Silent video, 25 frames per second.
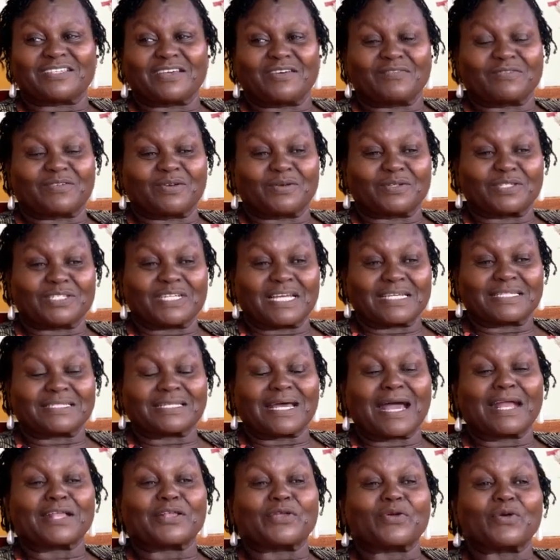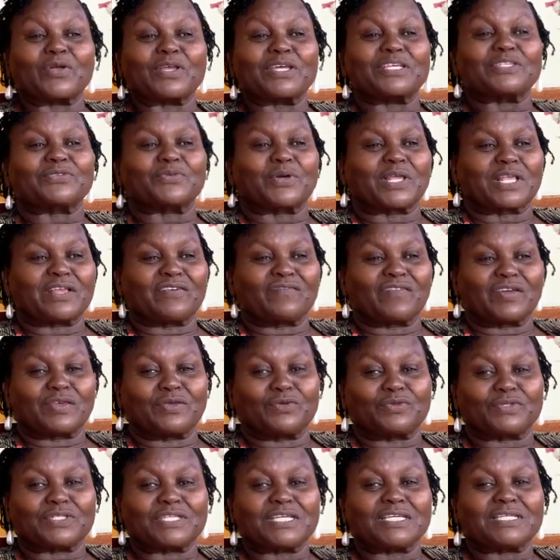Self-conscious. And always whenever
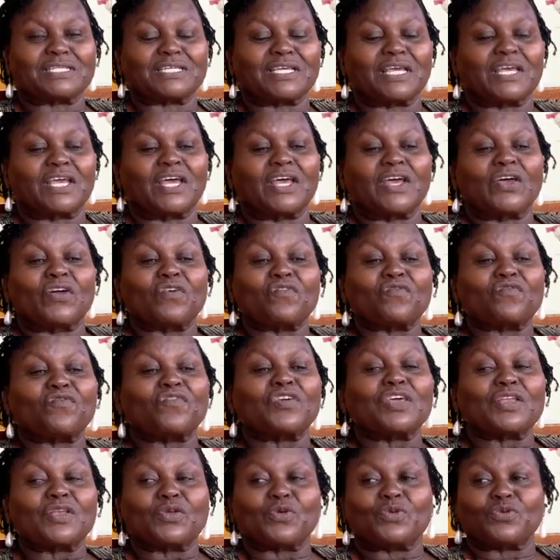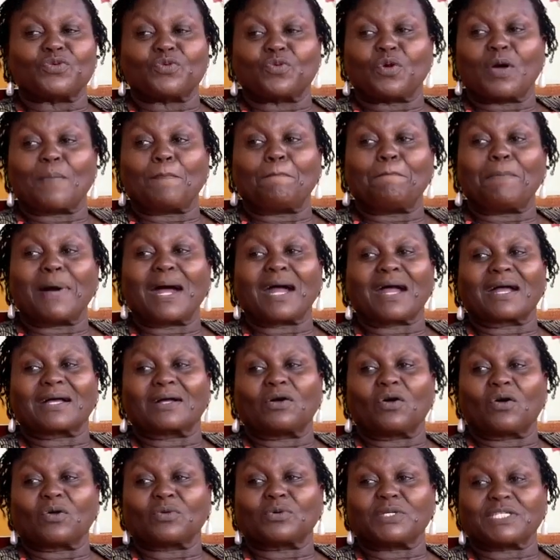you sit, feel your
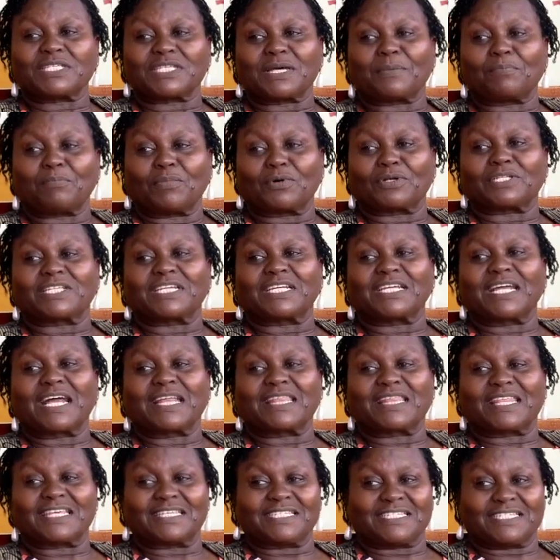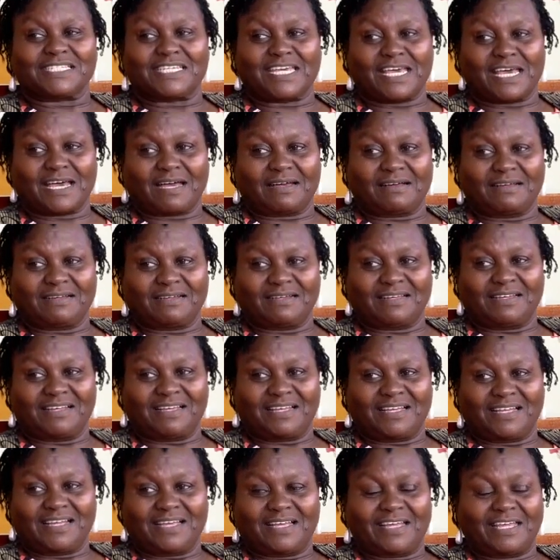back always supporting the chair.
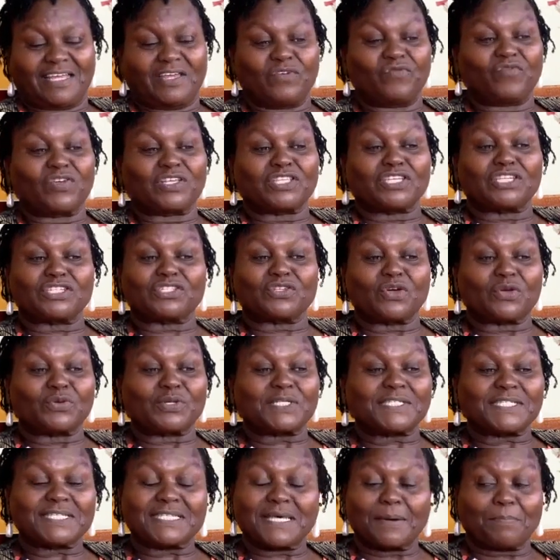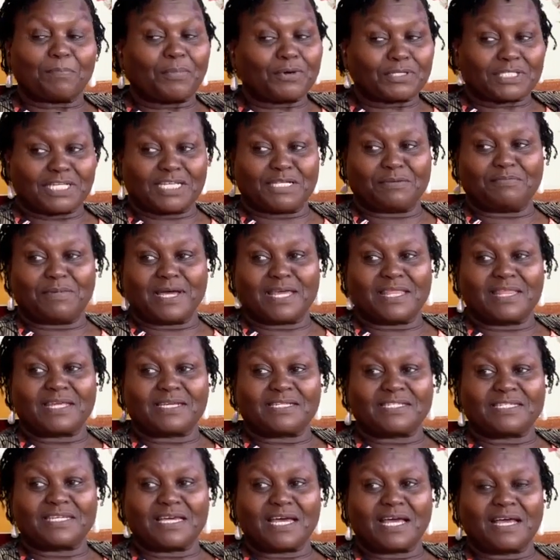If it is always supported by
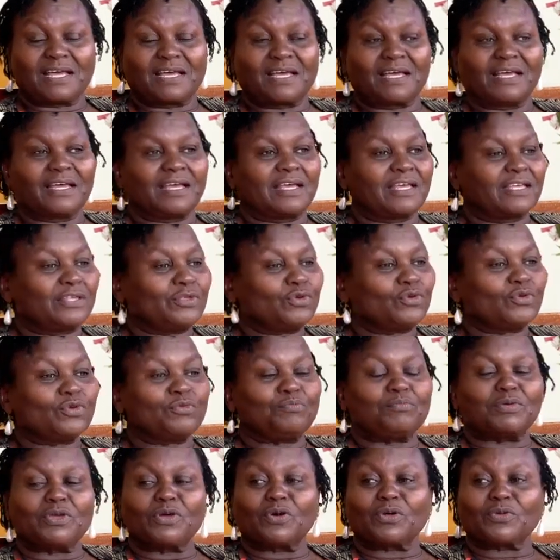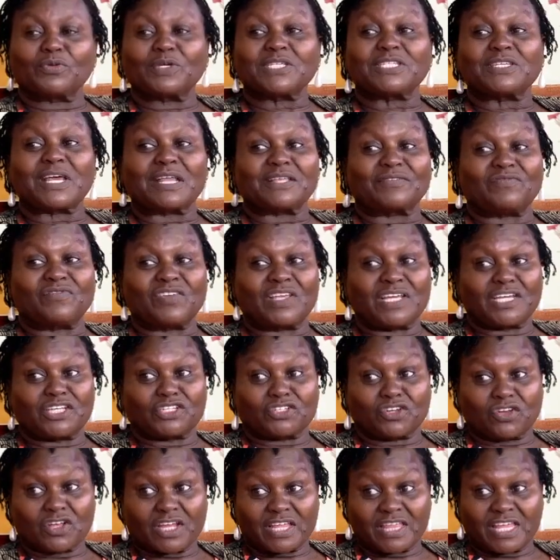the chair, you will be always, and feeling
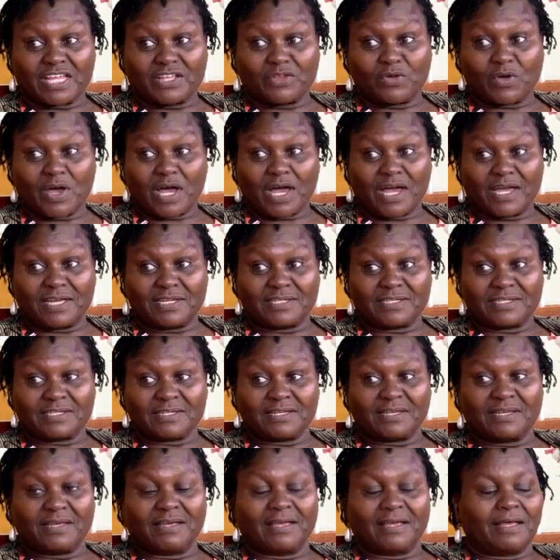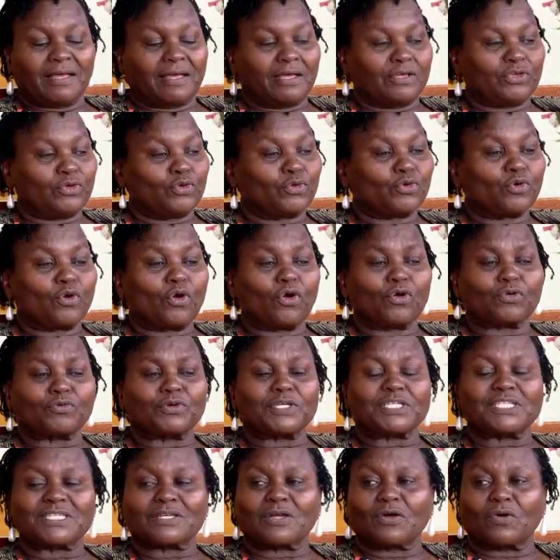taller than your height, you will
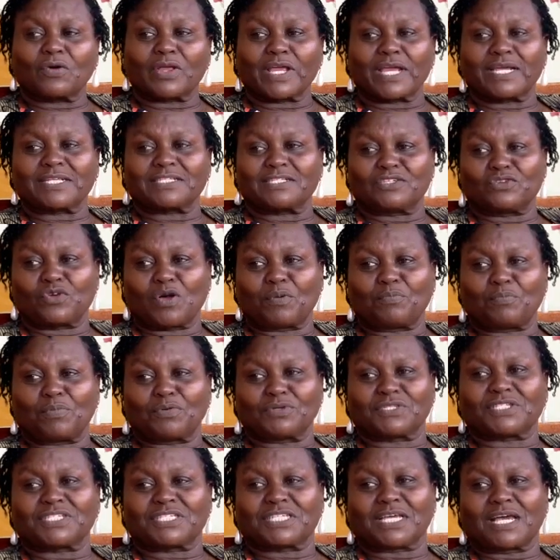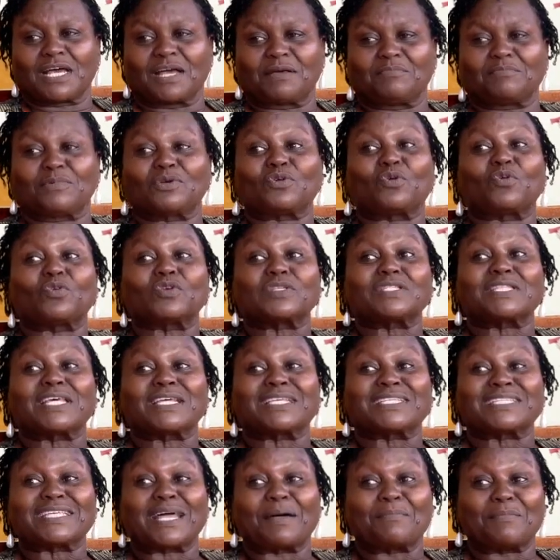always correct your posture because the
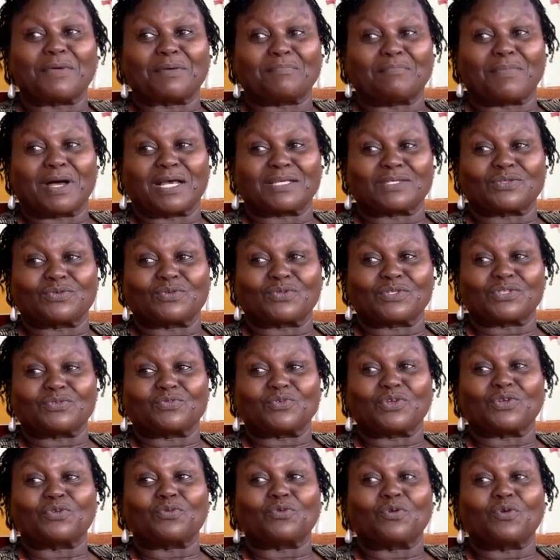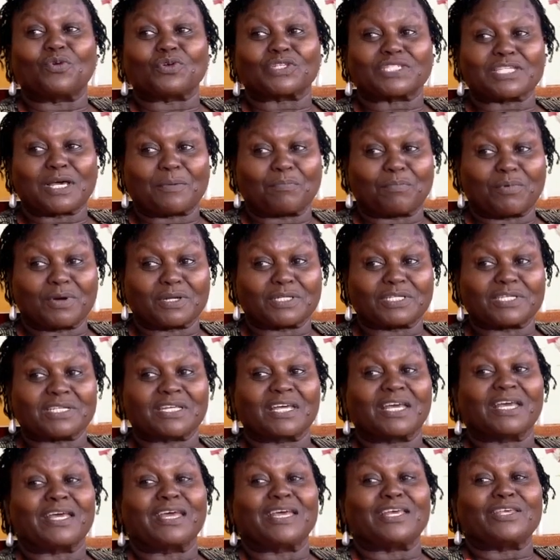tummy muscles will support
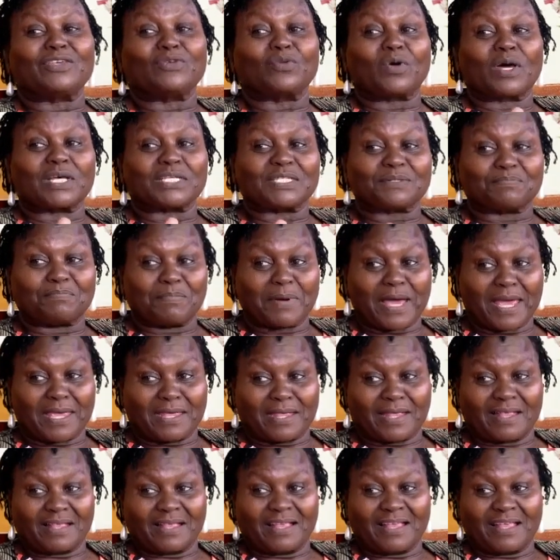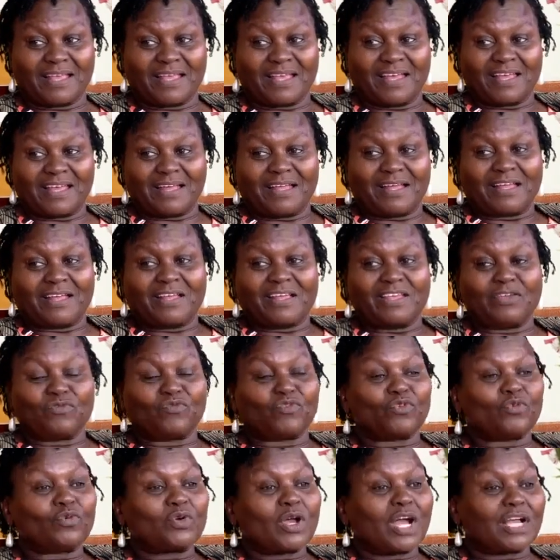your spine. If
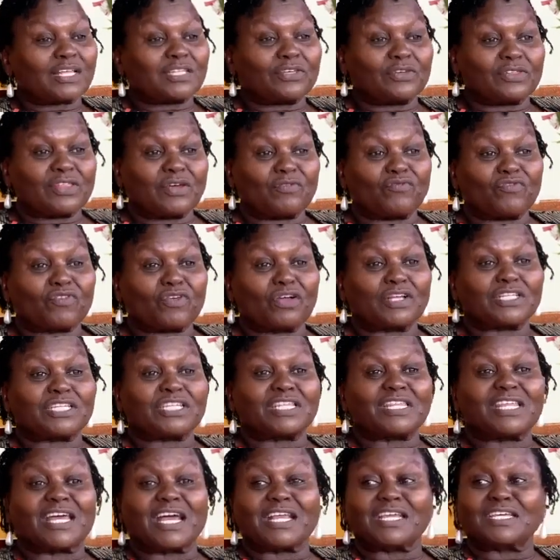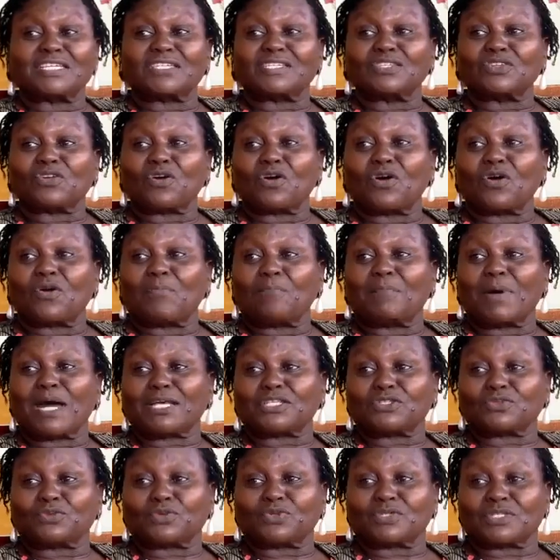you look at the front, there is no
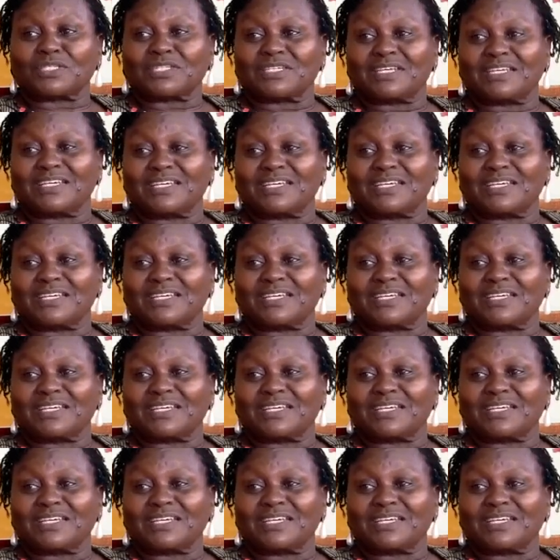muscles.